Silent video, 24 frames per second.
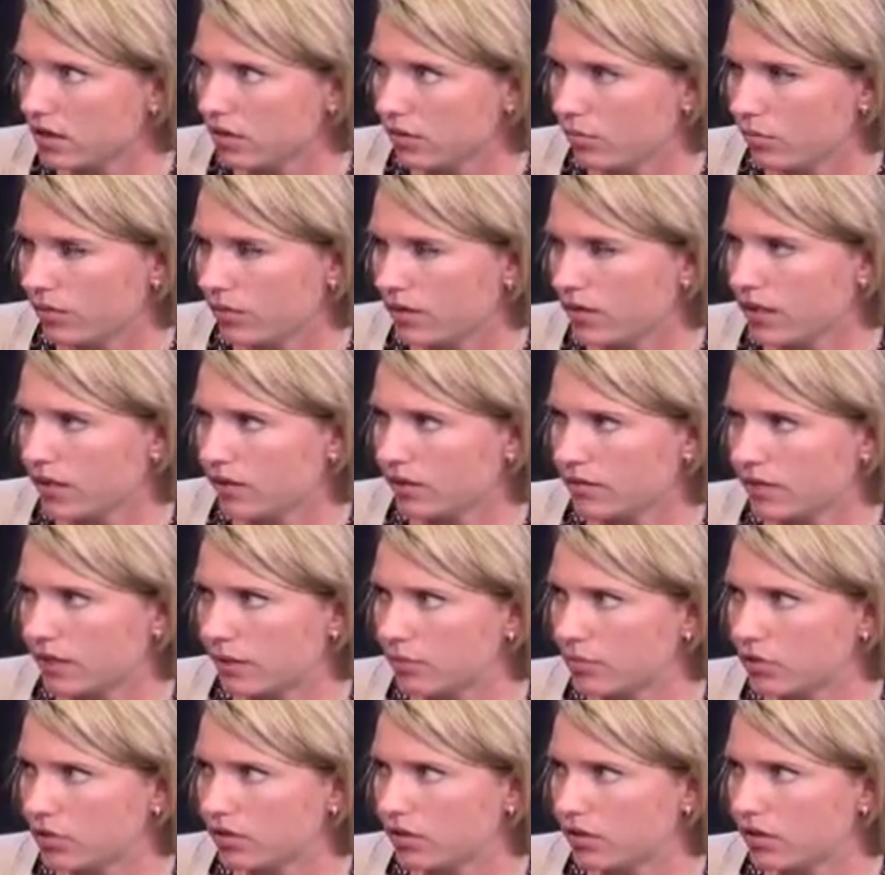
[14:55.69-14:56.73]
with the
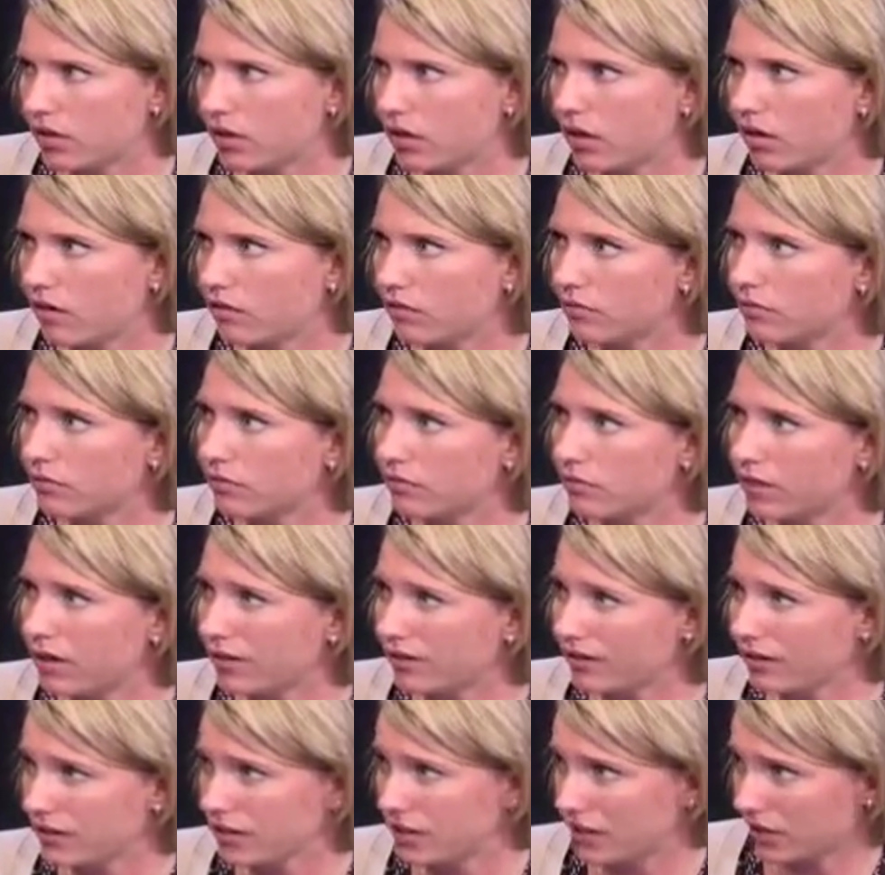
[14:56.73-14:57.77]
exception of
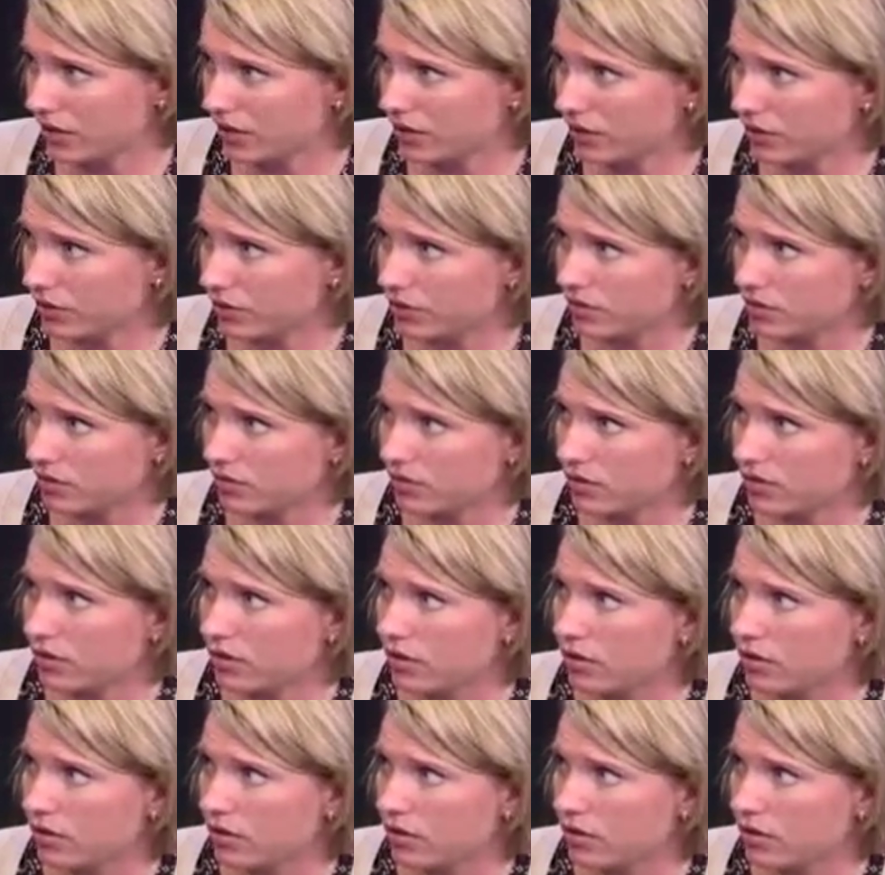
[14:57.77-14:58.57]
volunteers,